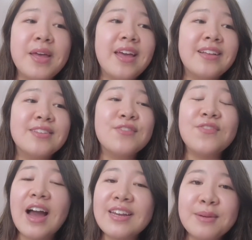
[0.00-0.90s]
and
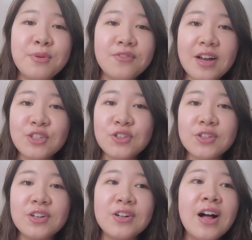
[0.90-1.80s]
find a
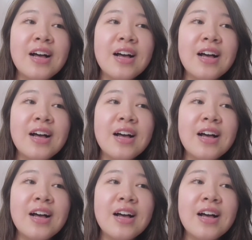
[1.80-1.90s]
professional